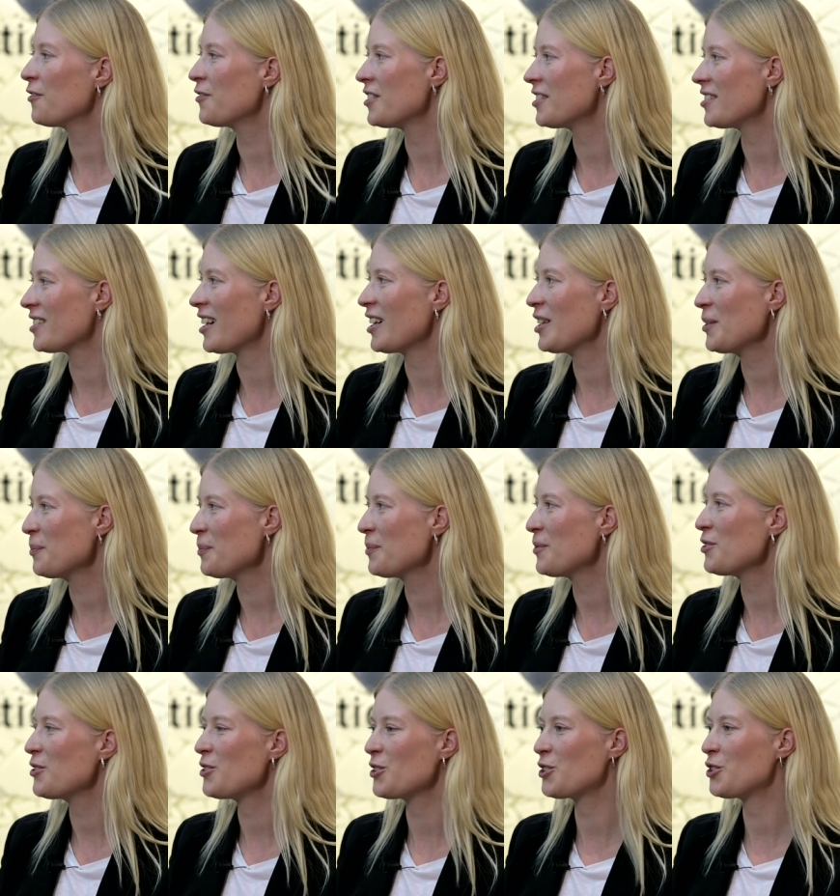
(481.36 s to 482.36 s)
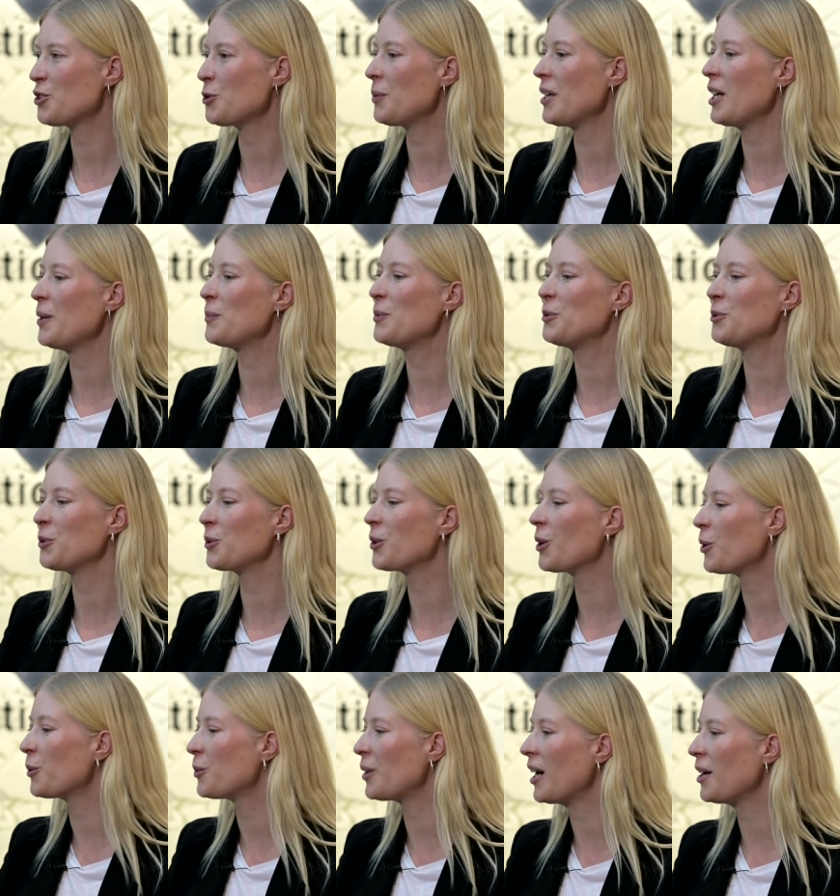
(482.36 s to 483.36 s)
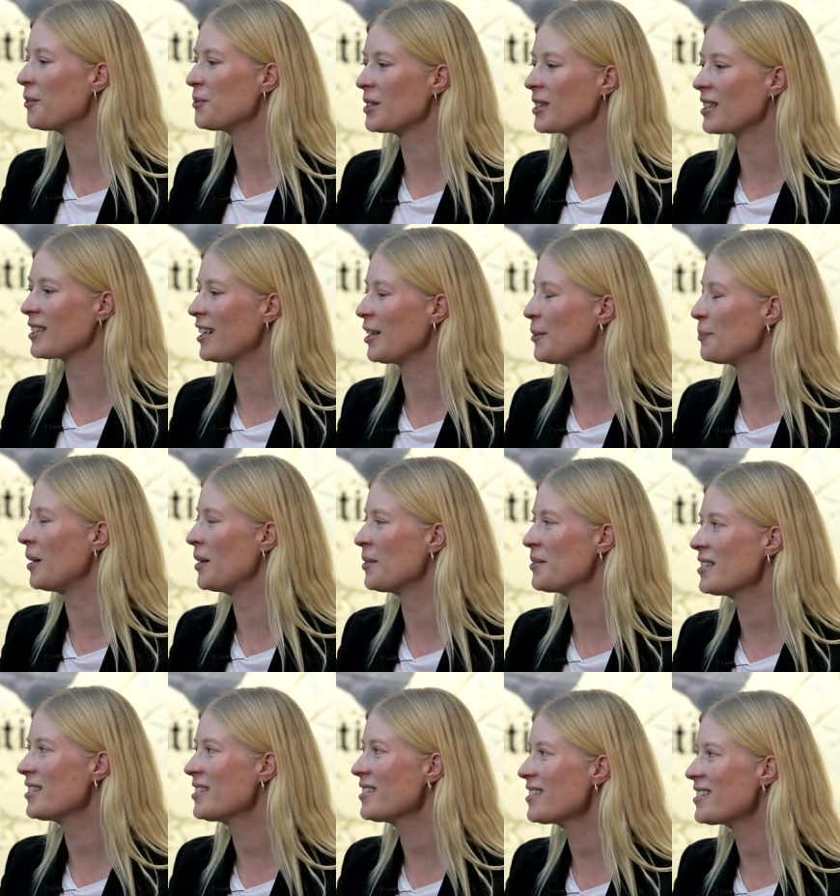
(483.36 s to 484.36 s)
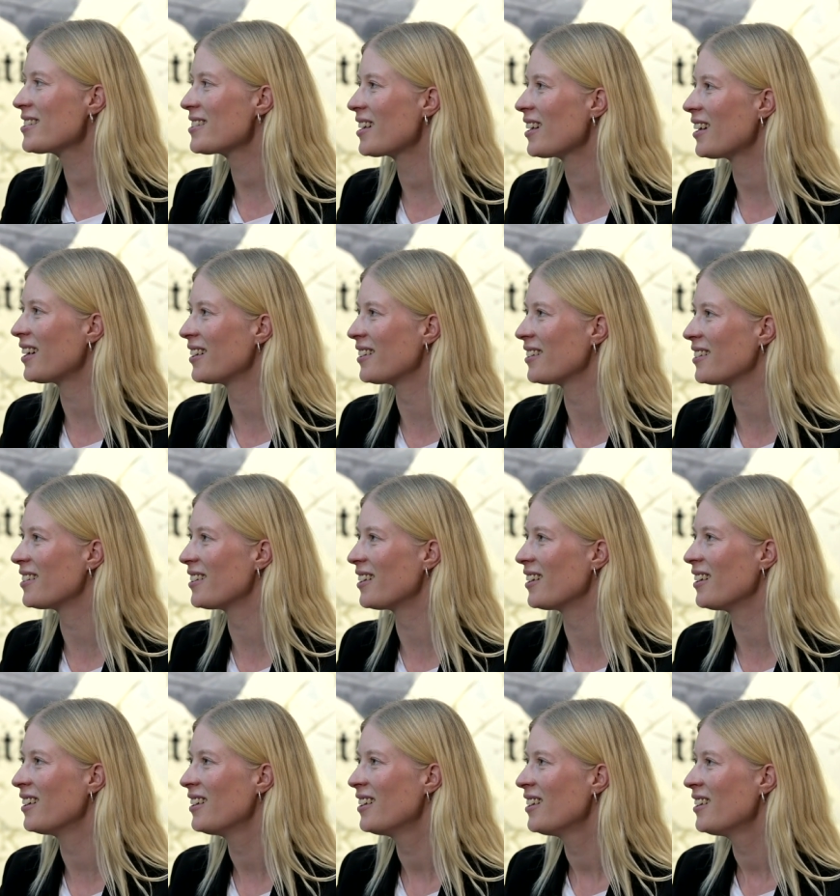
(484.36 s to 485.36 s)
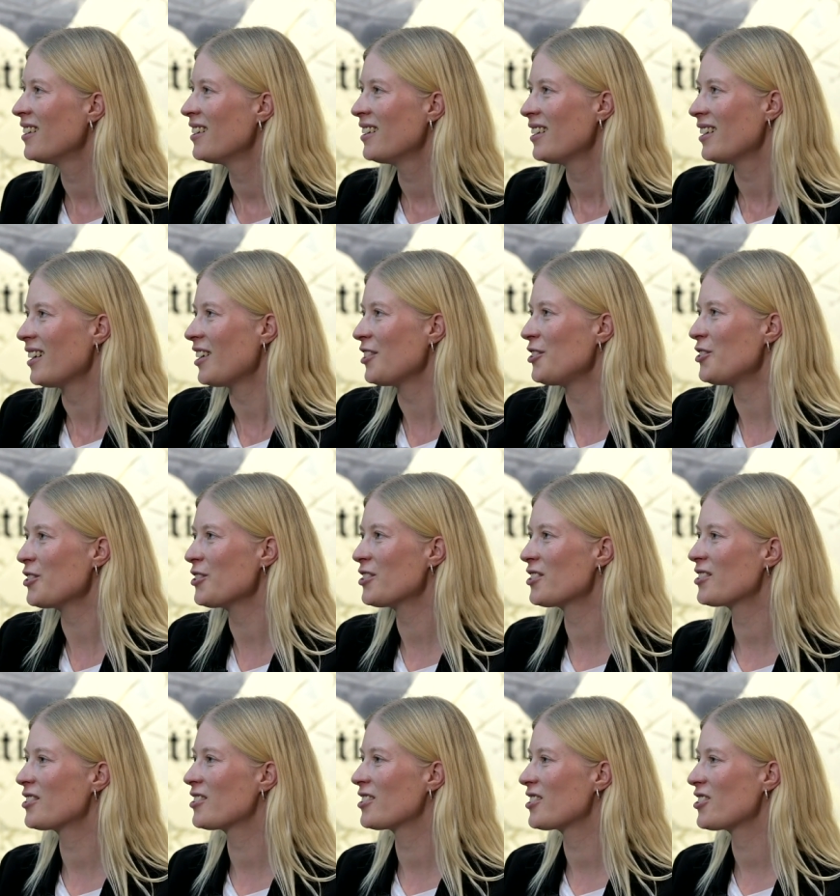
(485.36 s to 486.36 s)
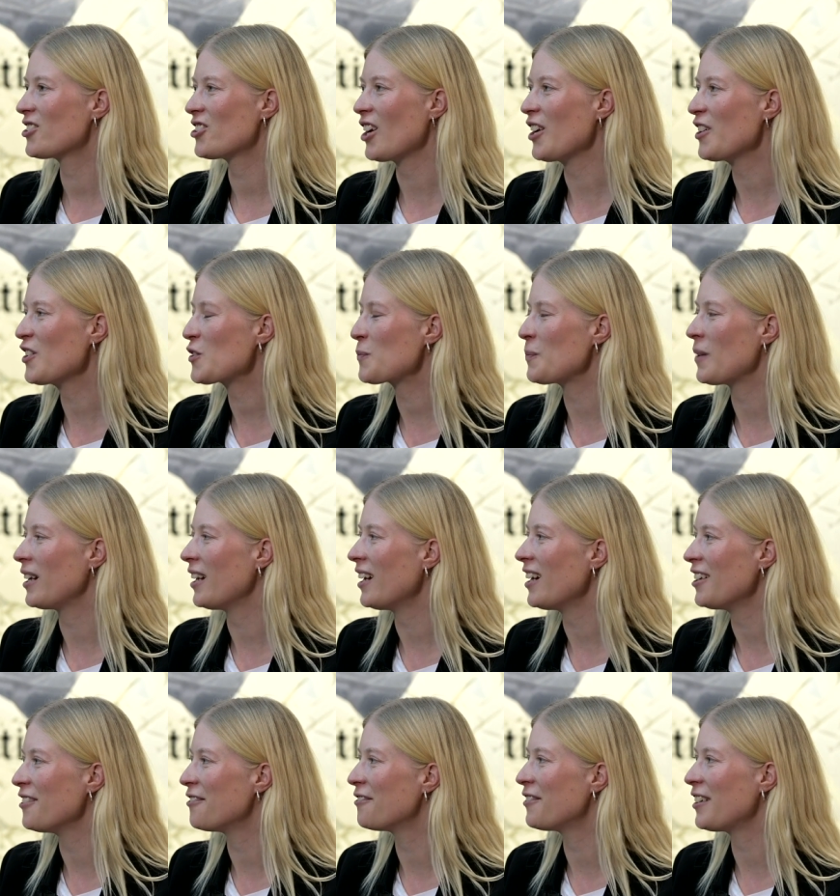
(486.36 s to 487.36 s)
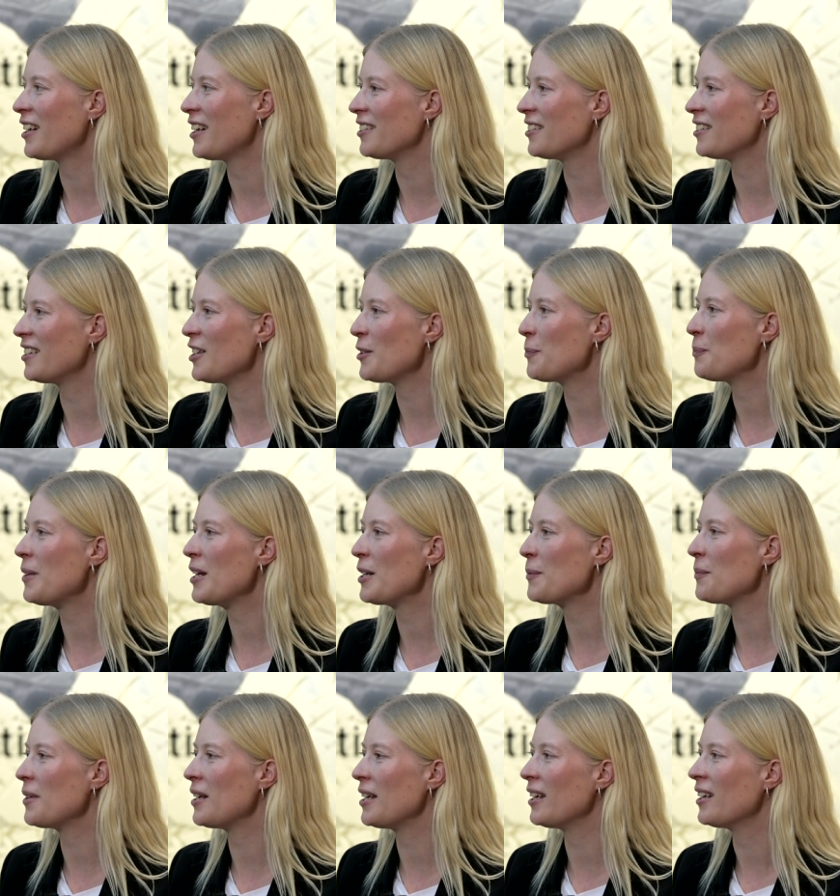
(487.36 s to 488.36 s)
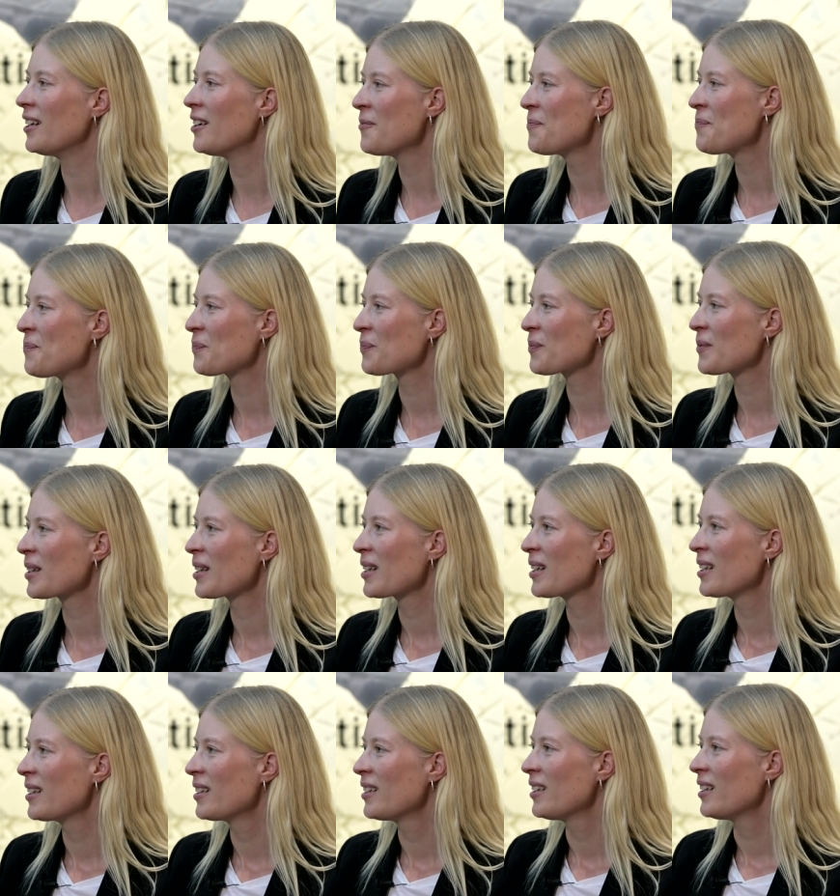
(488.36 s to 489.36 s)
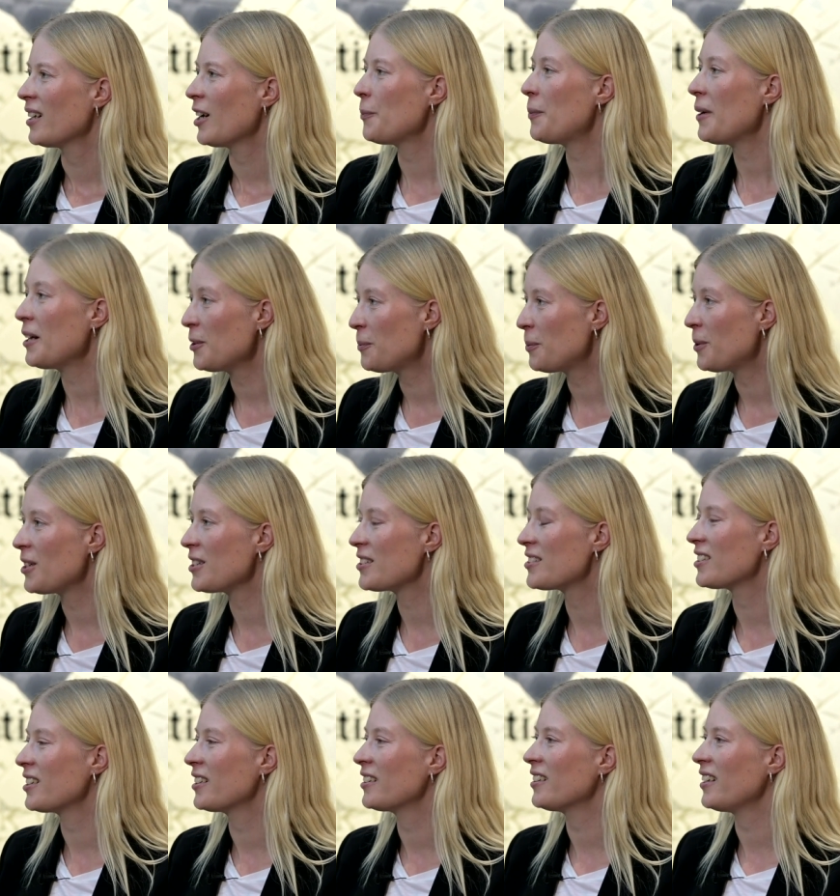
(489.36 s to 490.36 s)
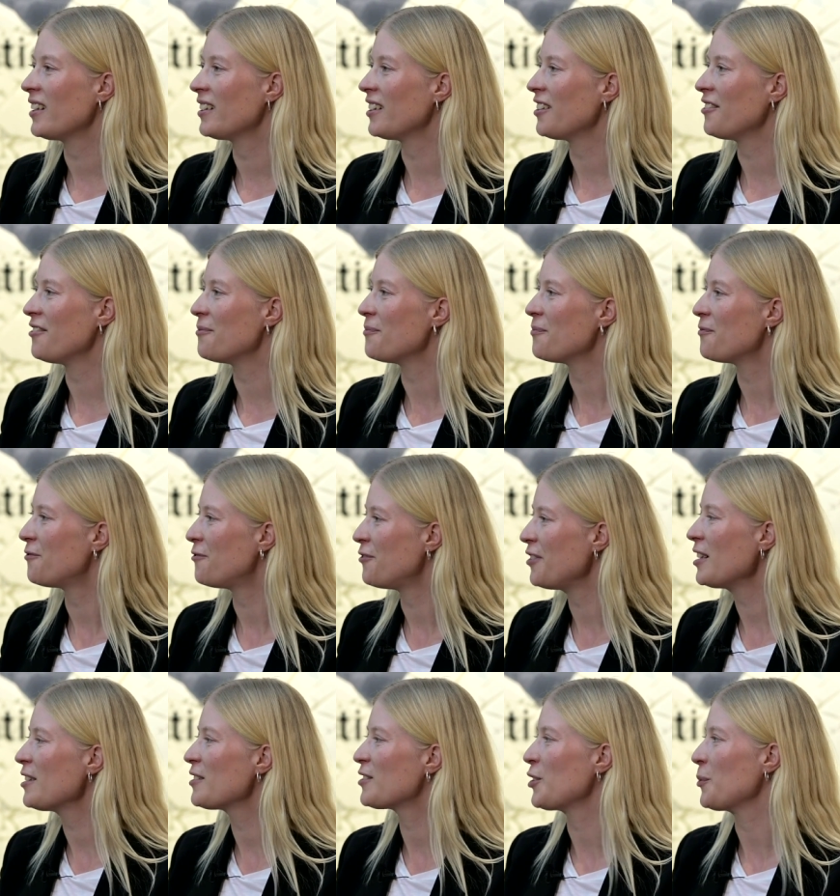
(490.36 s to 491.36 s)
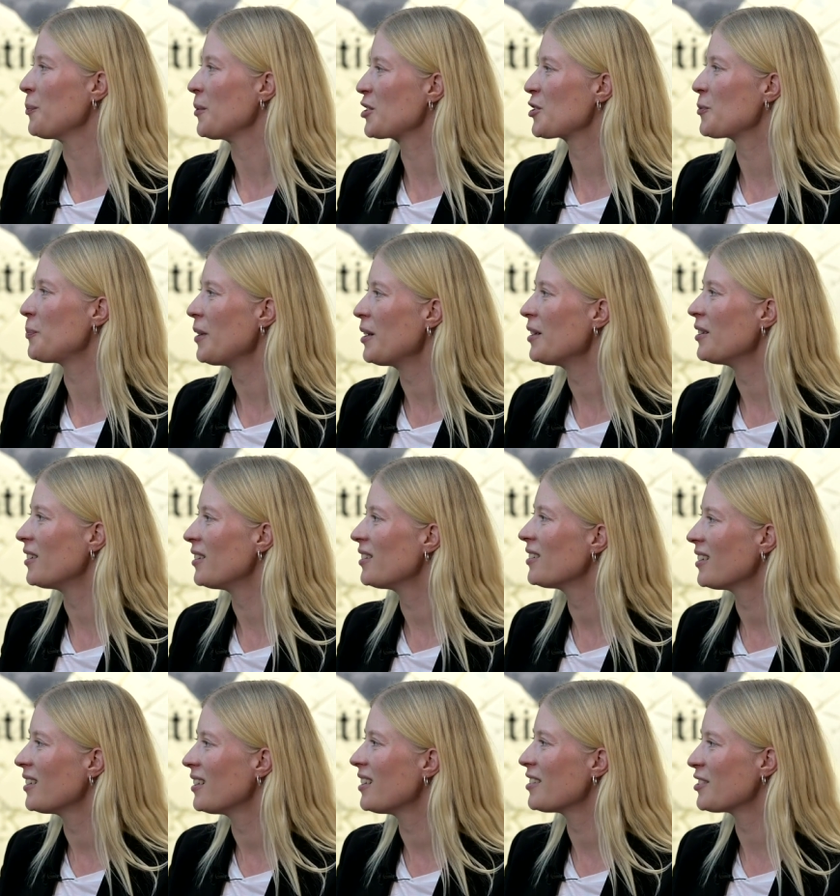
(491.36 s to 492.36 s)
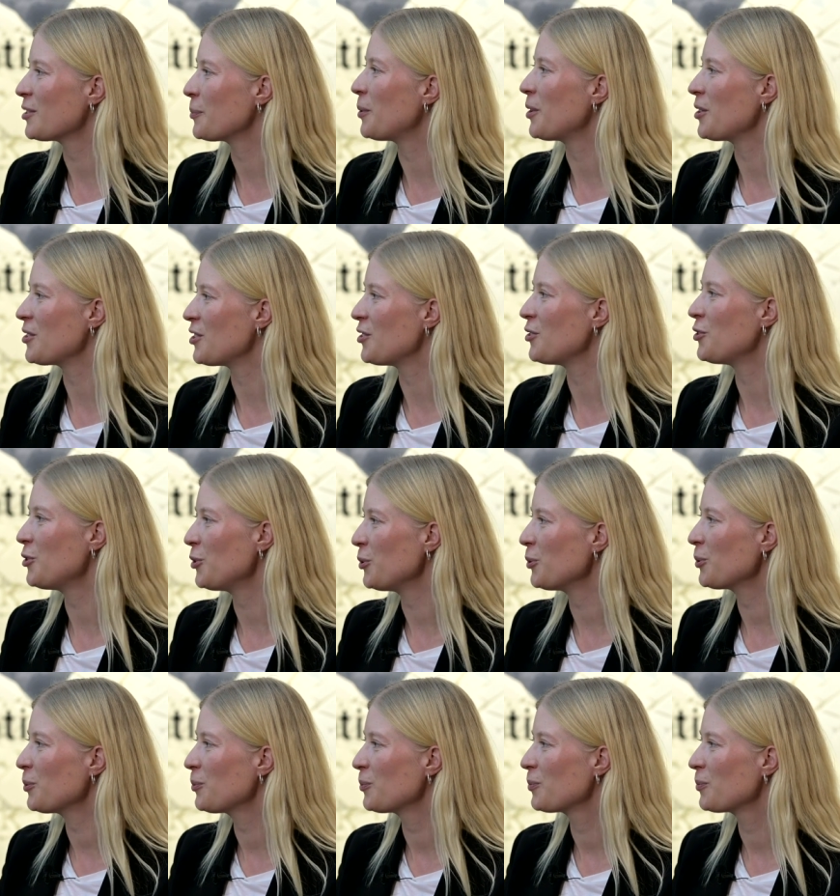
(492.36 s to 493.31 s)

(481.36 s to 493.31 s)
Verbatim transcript: of the time, just to be able to go around and climb mountains. And uh, I just changed my life, and it made me a better person, and I feel so much better as a person too.